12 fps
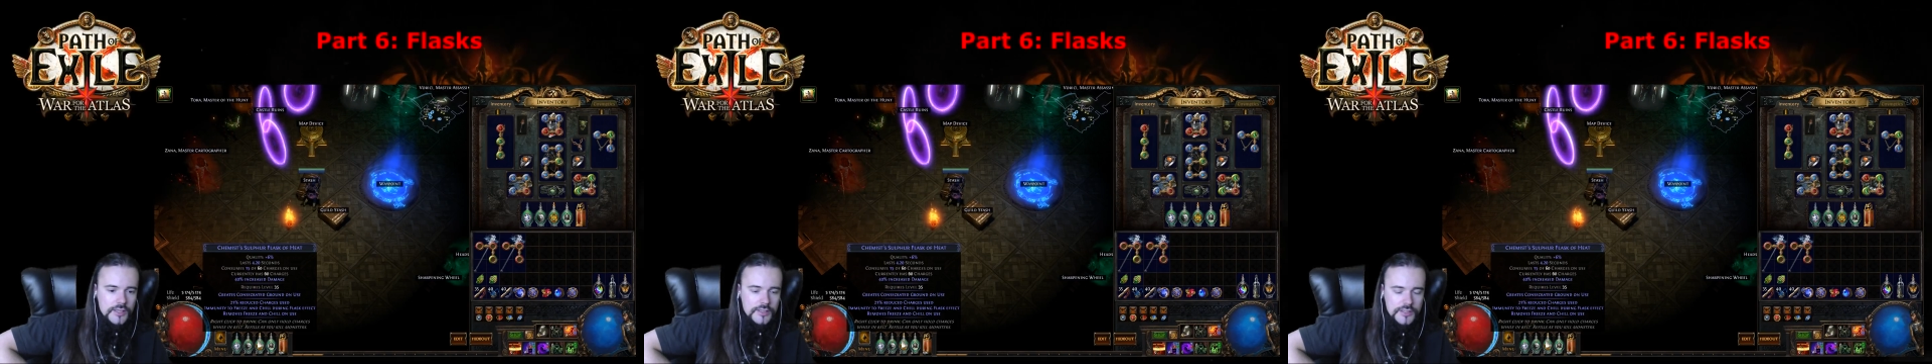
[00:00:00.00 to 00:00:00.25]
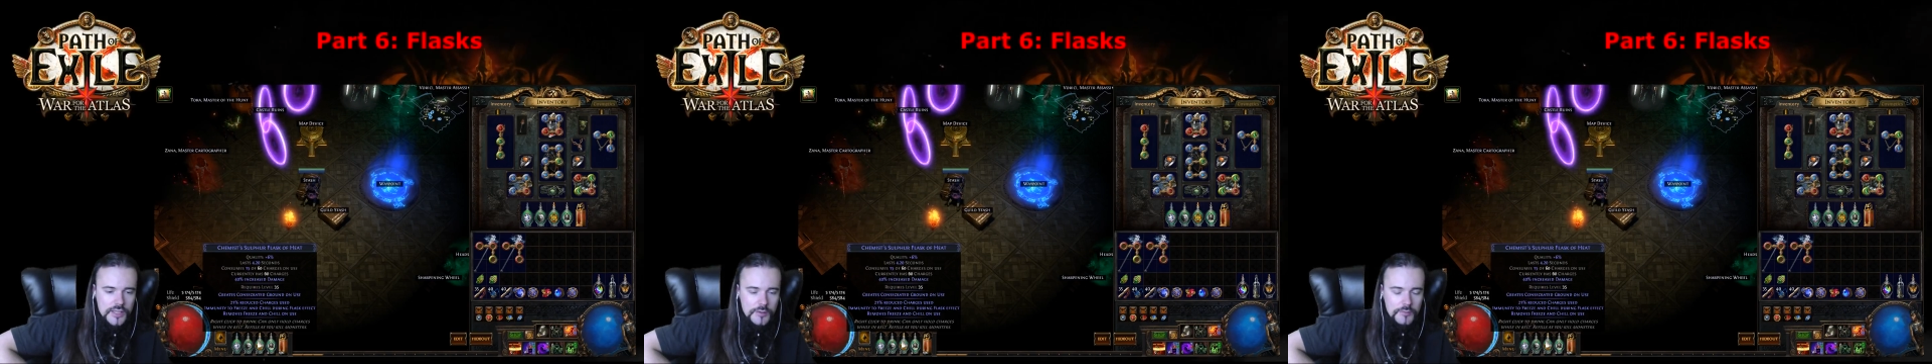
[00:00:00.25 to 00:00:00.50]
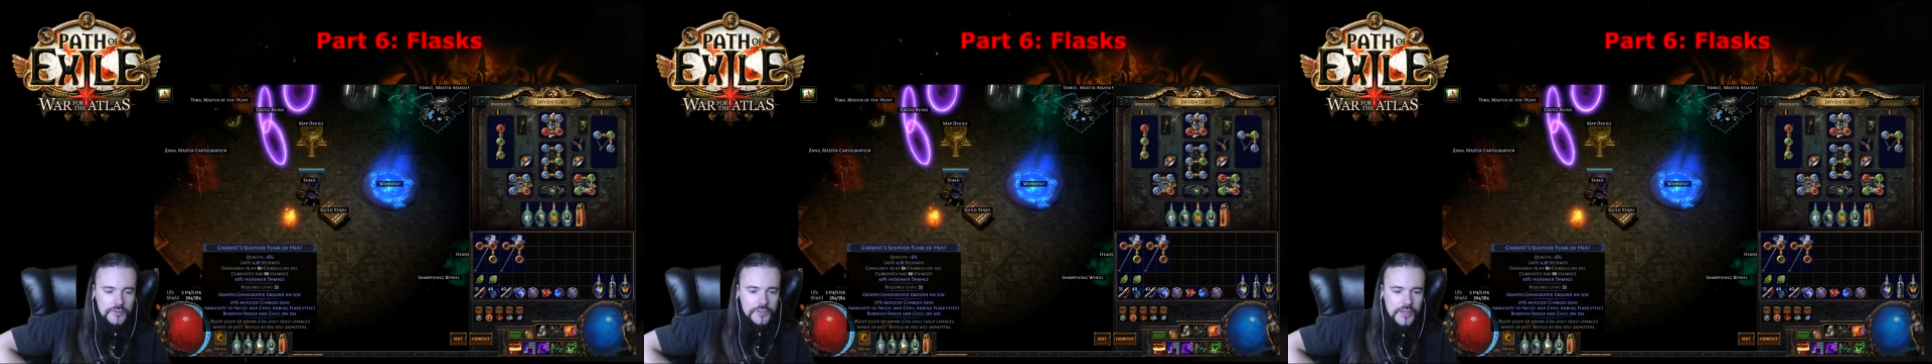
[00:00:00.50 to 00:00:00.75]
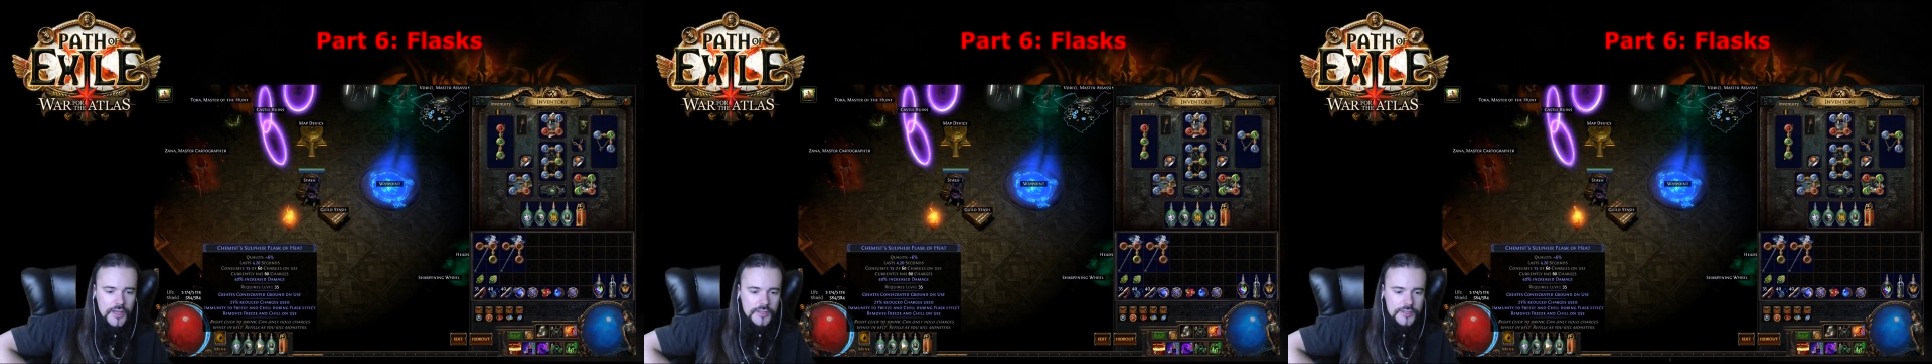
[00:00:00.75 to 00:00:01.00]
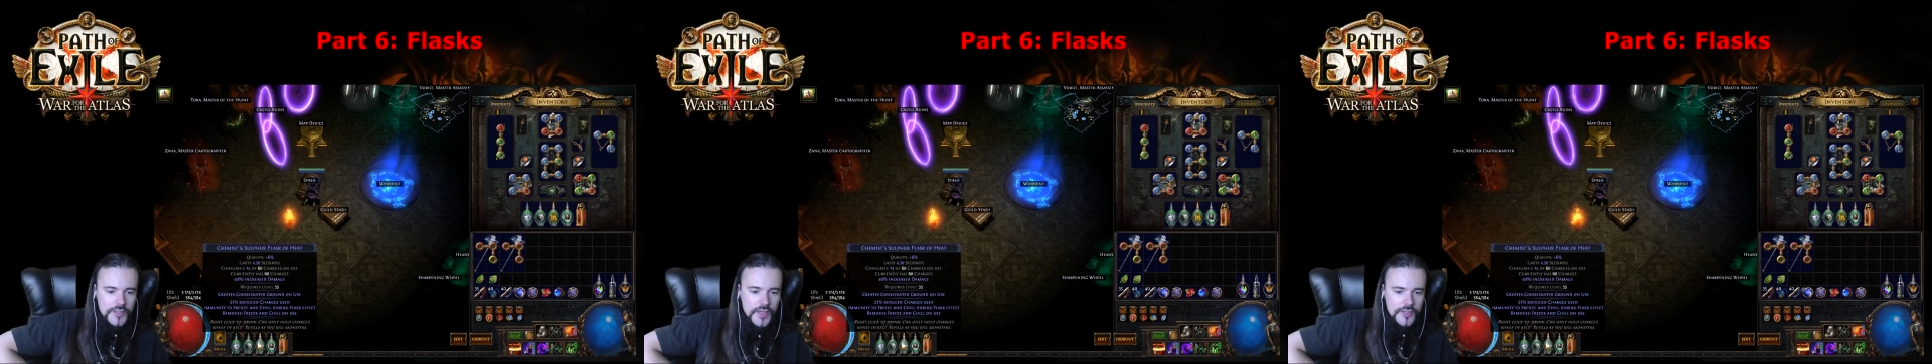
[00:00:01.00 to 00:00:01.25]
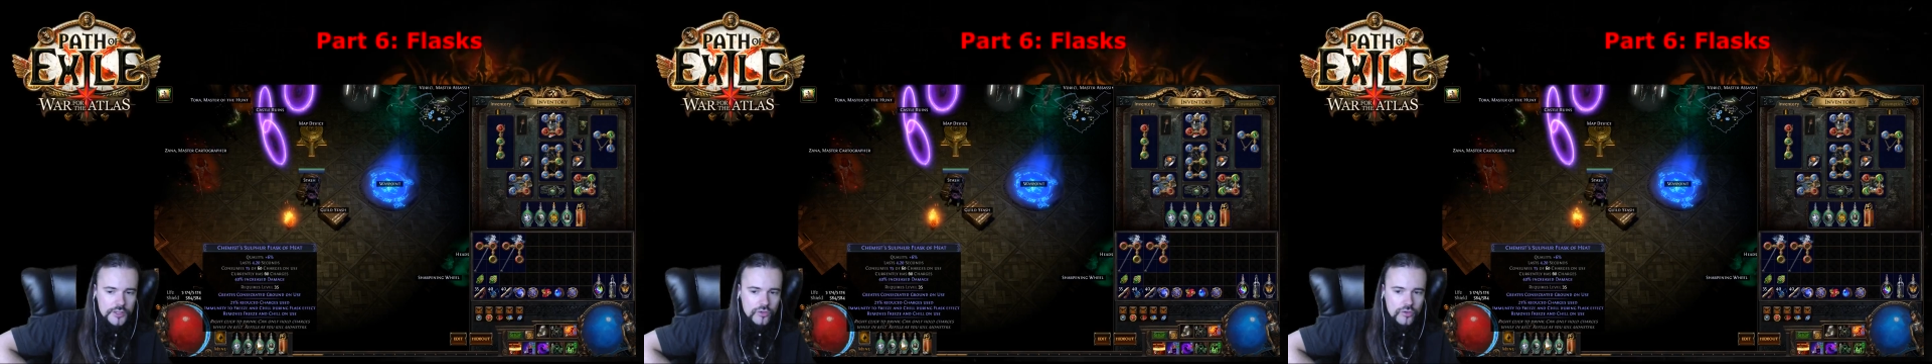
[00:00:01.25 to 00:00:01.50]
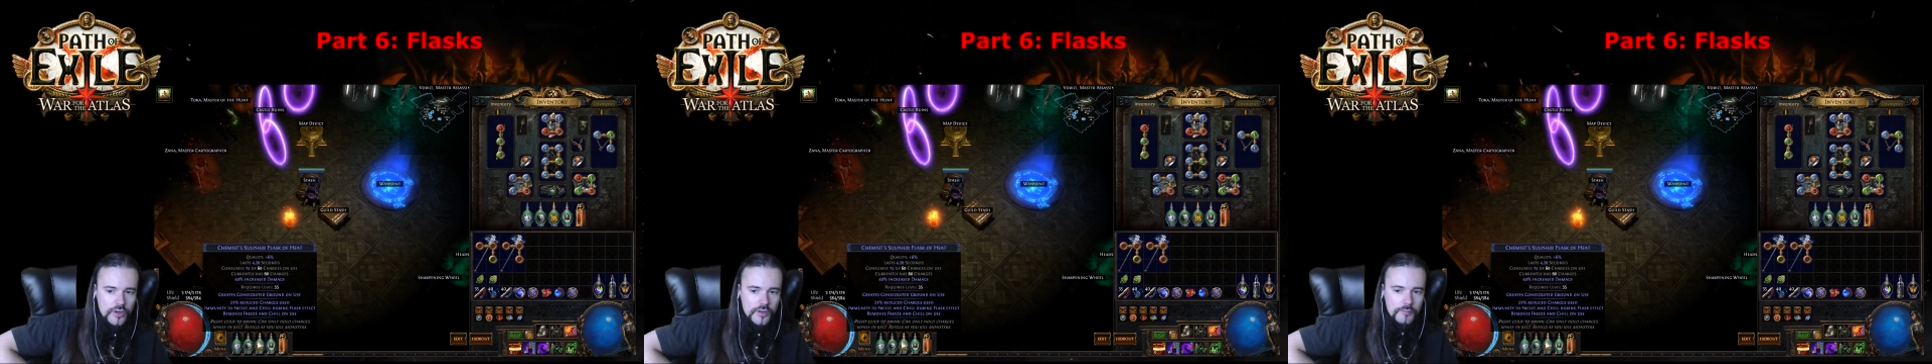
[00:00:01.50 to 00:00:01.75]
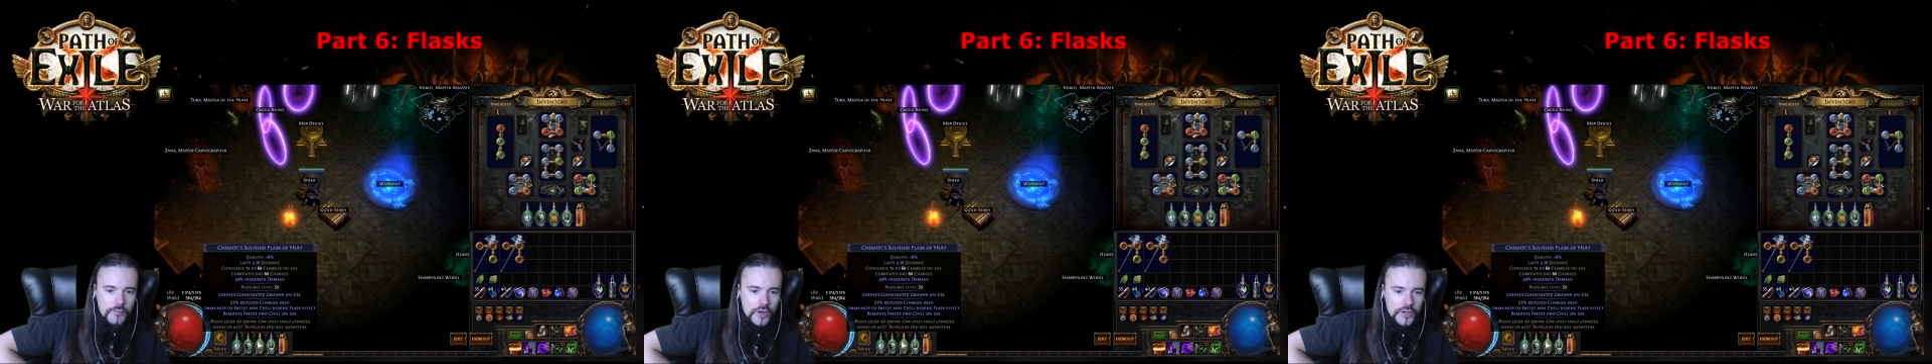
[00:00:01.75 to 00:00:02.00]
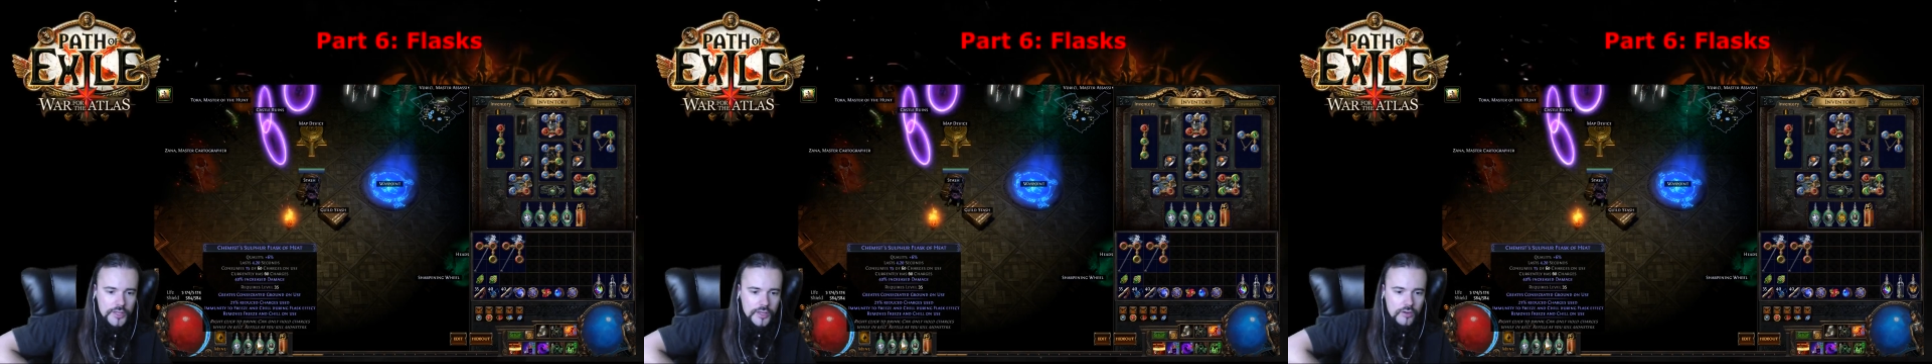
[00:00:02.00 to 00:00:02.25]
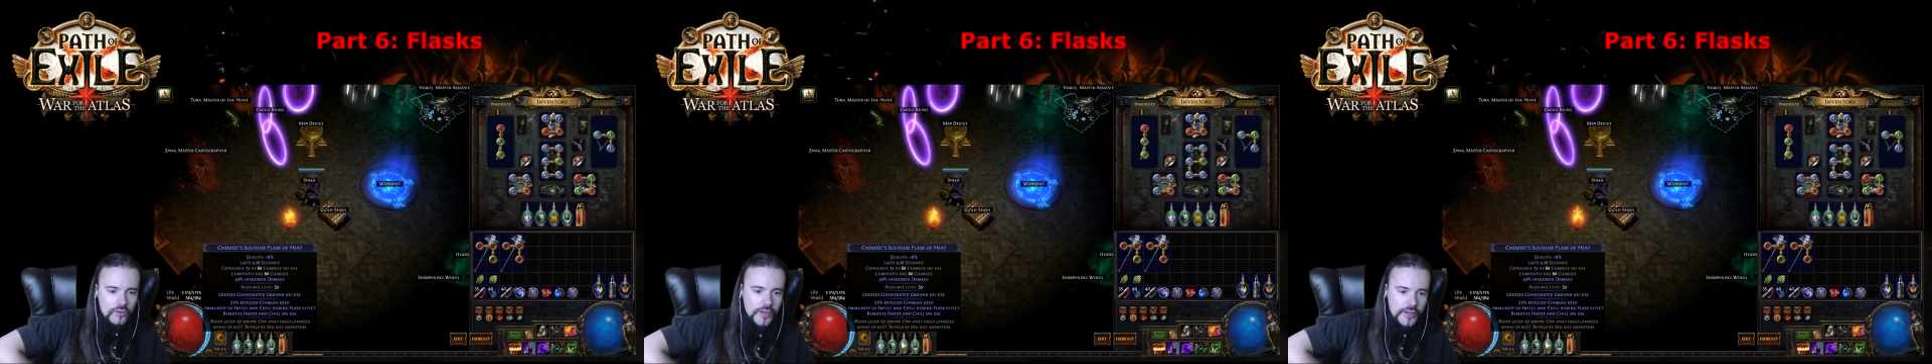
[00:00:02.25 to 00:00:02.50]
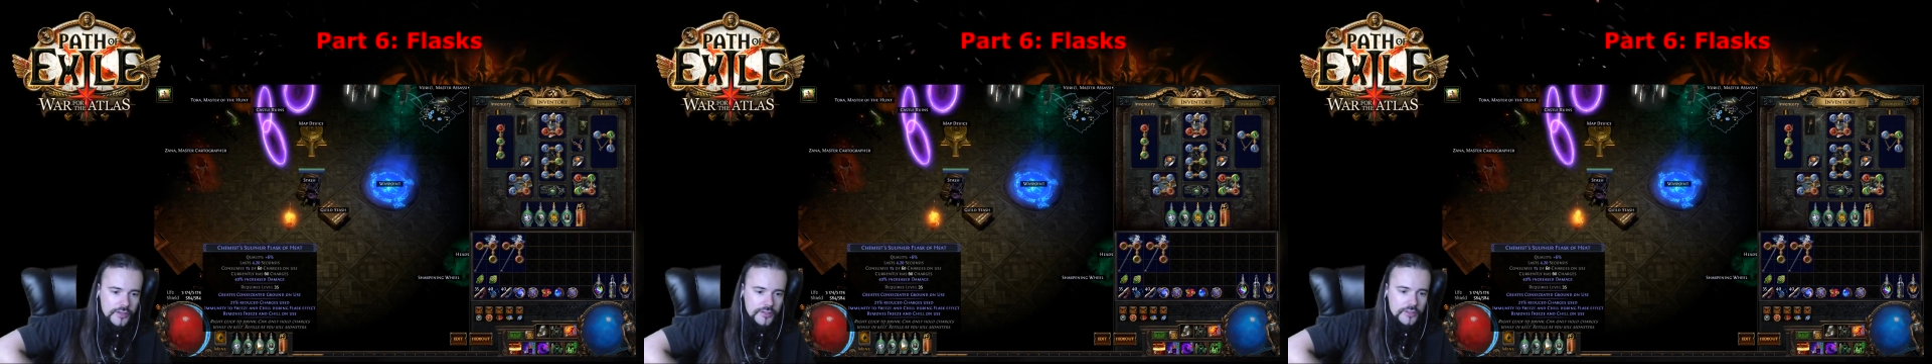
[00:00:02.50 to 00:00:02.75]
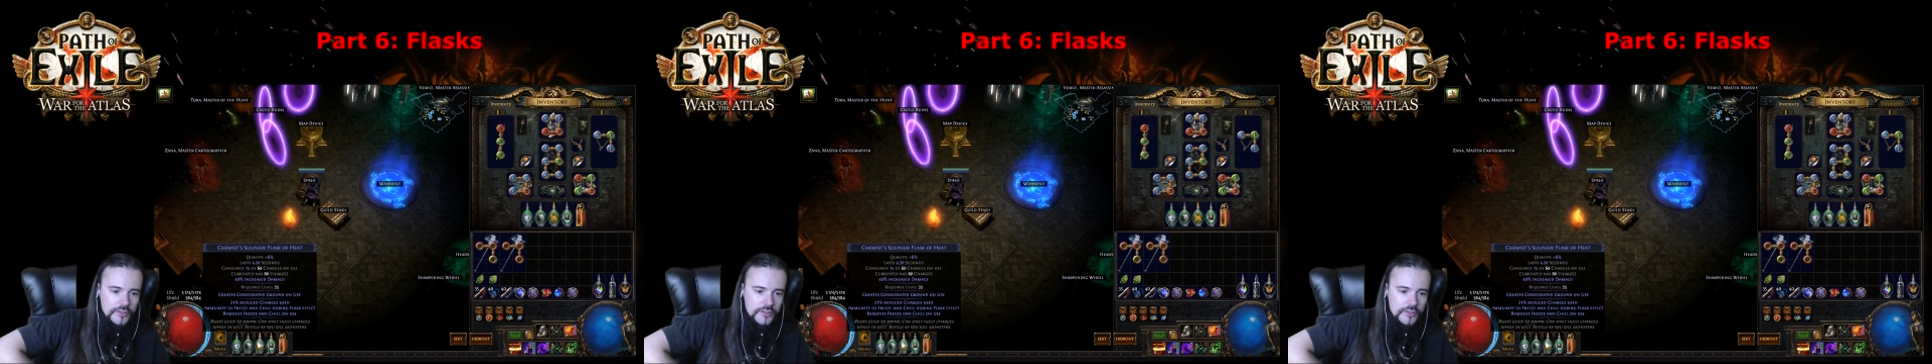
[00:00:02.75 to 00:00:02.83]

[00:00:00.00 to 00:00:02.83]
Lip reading: some nice extra mod here, like